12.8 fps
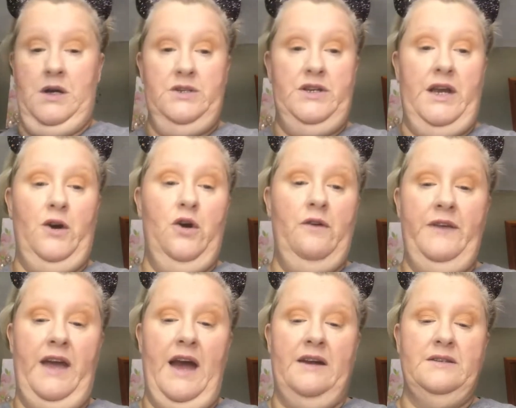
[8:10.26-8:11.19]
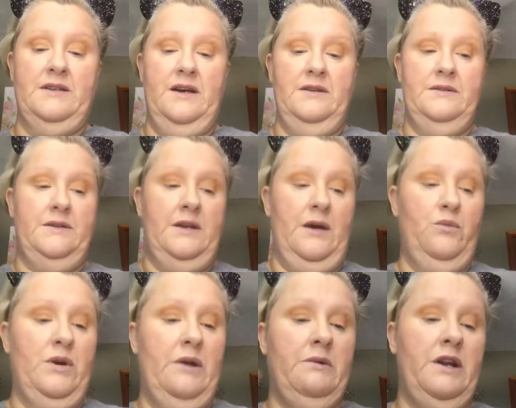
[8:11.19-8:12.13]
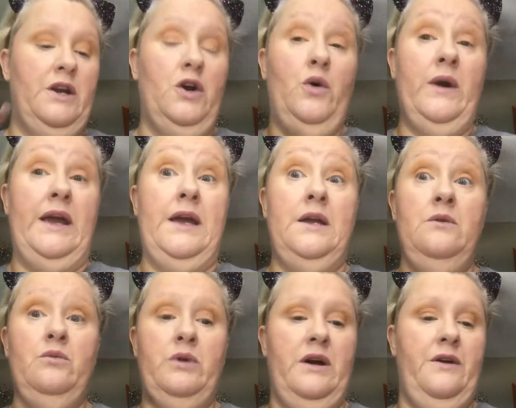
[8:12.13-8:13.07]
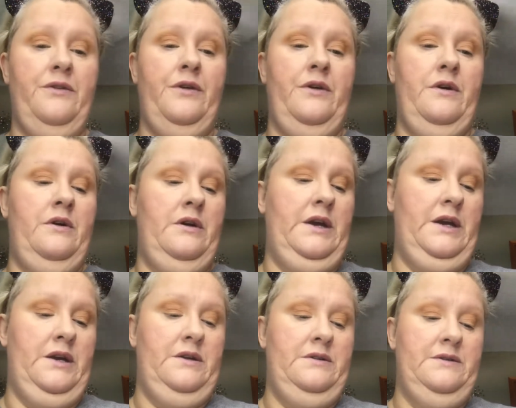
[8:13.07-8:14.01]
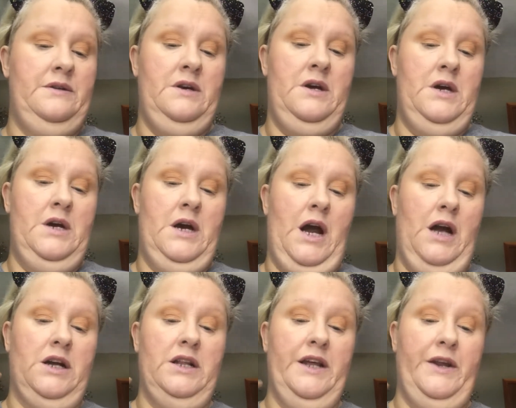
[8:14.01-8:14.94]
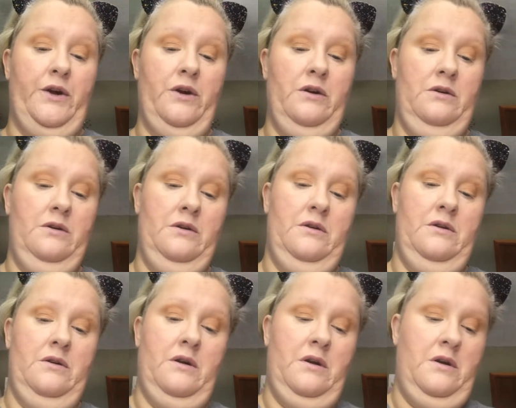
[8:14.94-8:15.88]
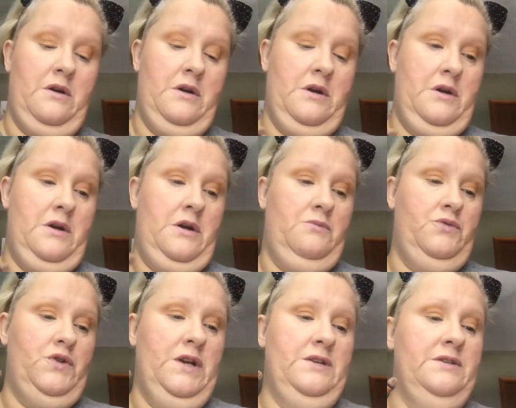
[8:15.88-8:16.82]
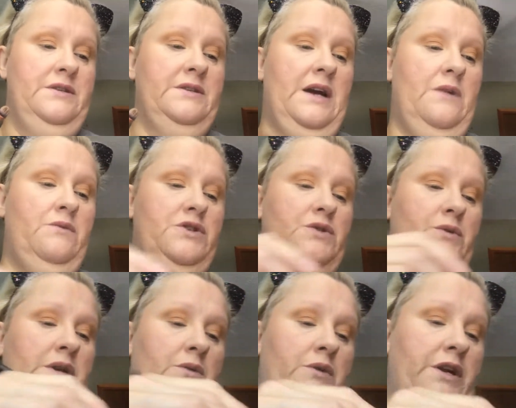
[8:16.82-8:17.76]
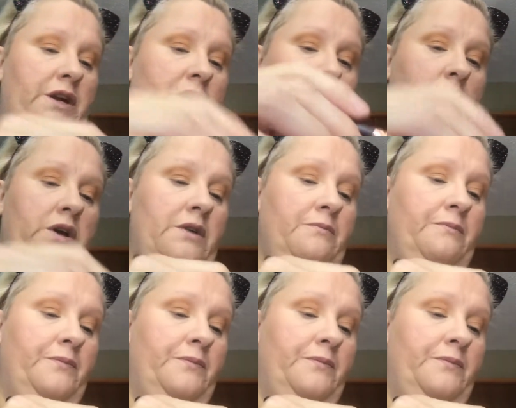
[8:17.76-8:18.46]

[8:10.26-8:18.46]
Shake off the excess. And what I'm going to go in with is a glitter. I'm trying to decide which one I want to go with,